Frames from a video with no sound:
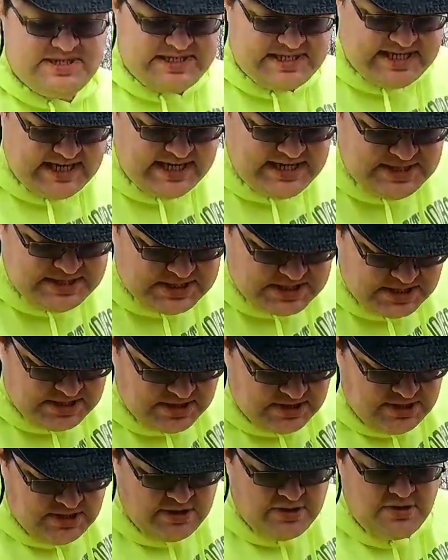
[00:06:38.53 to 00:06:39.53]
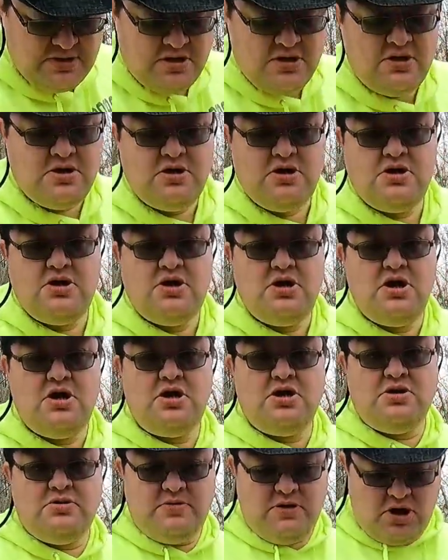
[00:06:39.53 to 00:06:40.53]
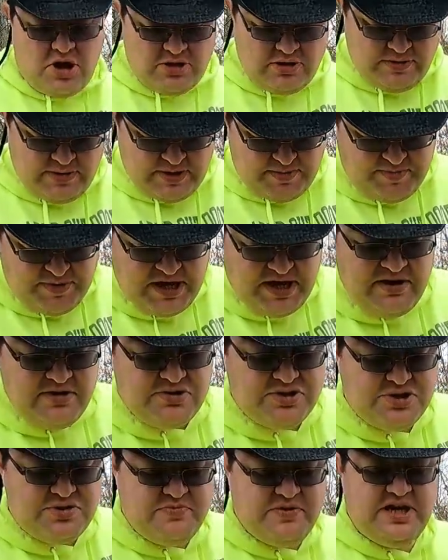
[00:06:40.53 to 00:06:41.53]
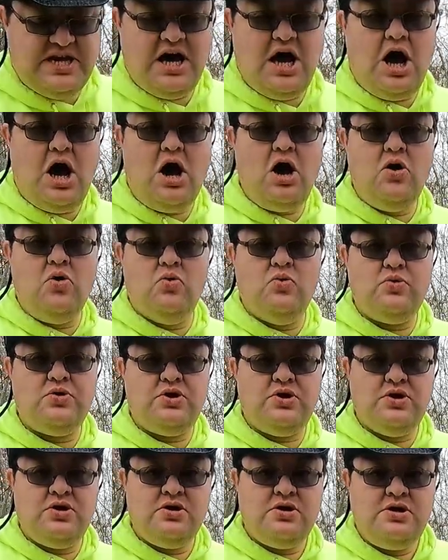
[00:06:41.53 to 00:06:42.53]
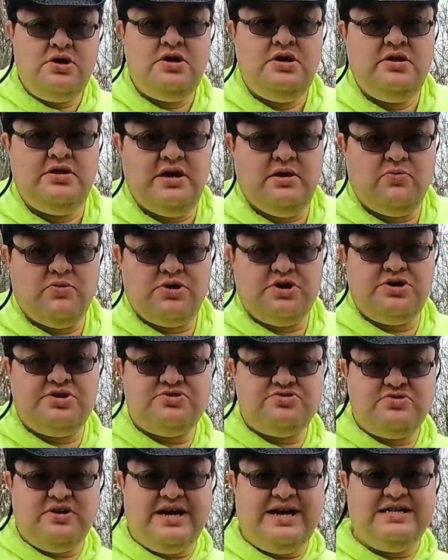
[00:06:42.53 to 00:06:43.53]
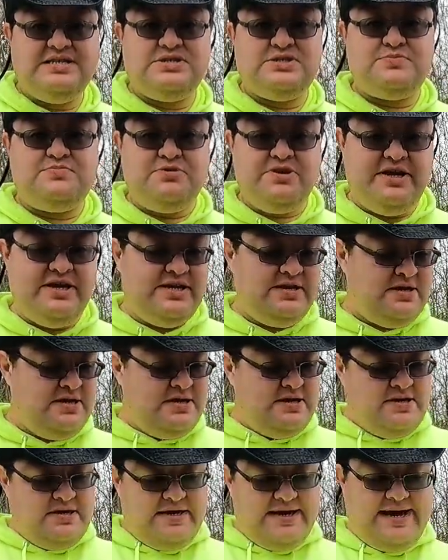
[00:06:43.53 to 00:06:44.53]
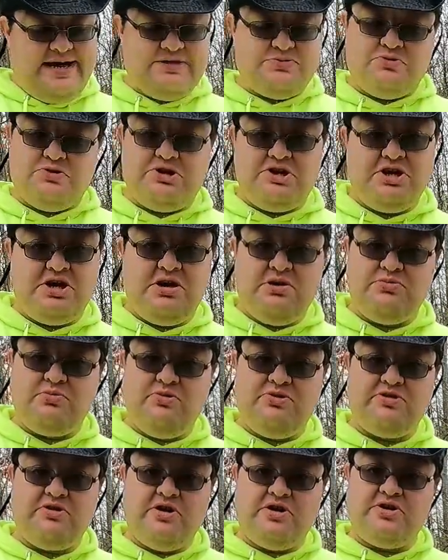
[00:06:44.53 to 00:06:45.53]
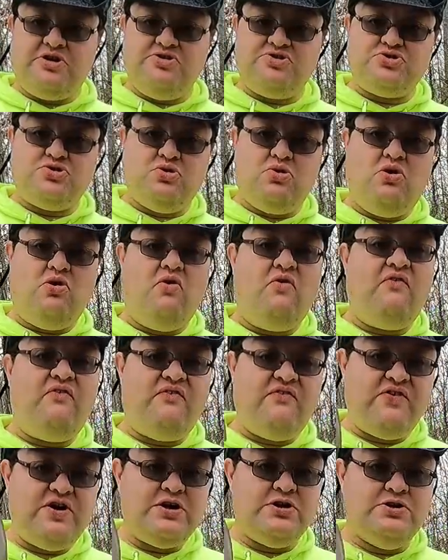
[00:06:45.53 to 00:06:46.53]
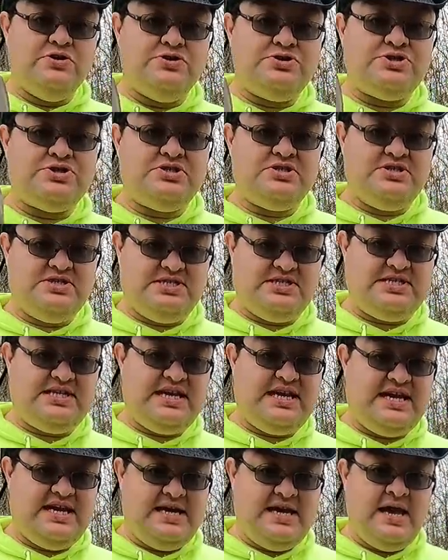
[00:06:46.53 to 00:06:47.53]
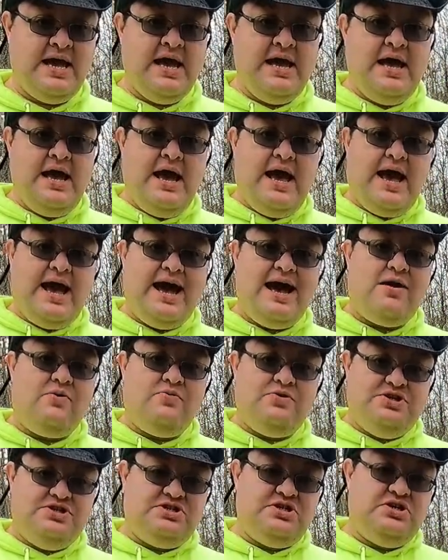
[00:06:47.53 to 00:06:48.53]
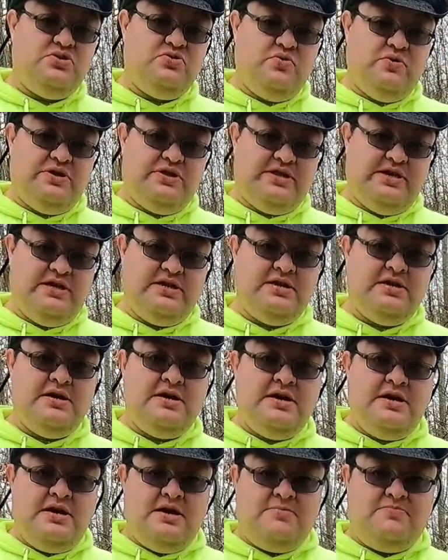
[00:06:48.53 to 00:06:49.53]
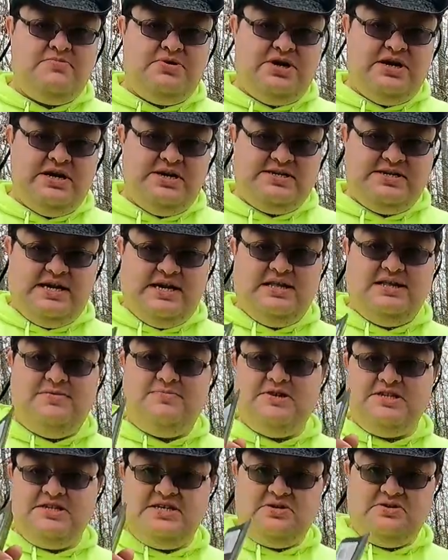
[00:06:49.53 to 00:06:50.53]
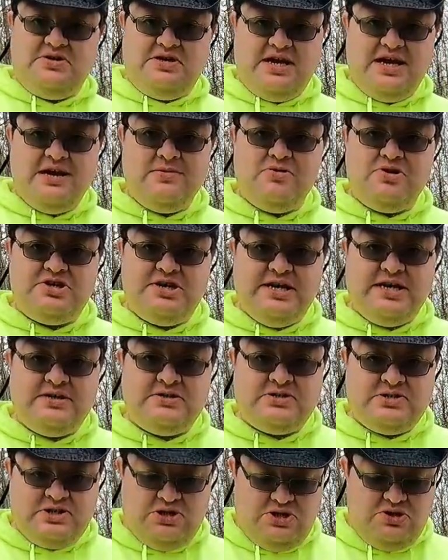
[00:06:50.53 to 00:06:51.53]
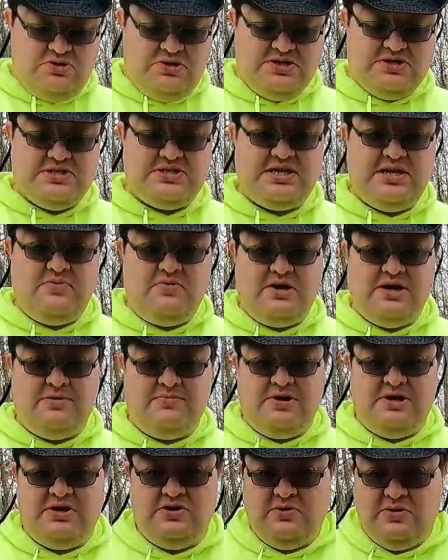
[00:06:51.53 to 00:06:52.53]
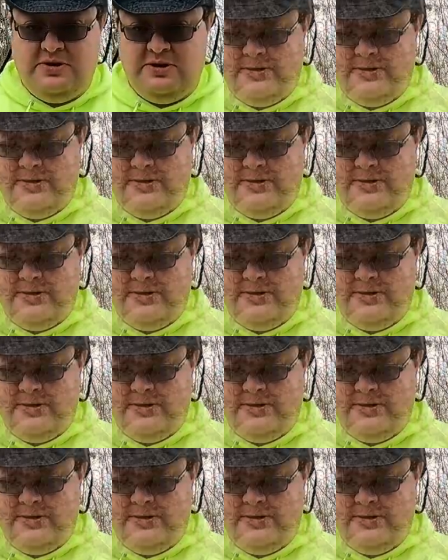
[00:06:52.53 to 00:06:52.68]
seasoned, appears to be oak that we're gonna try and split. Guys, we're gonna go with our control first to see how we do with it. But let me tilt the camera down so you can see what I'm doing.